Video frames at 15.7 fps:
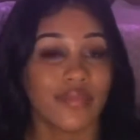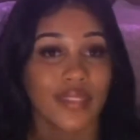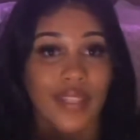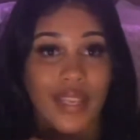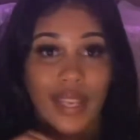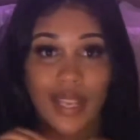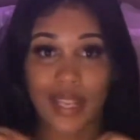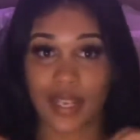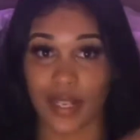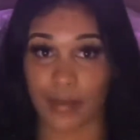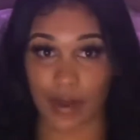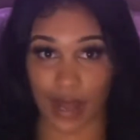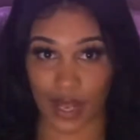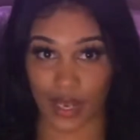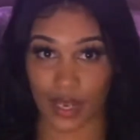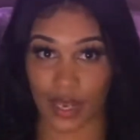
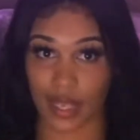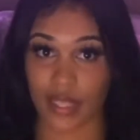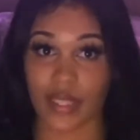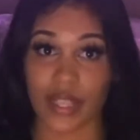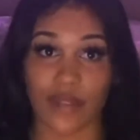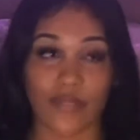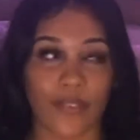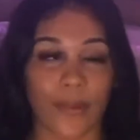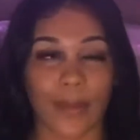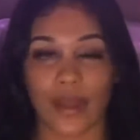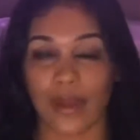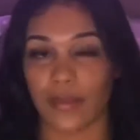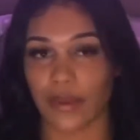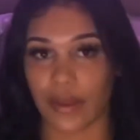anybody, except for maybe your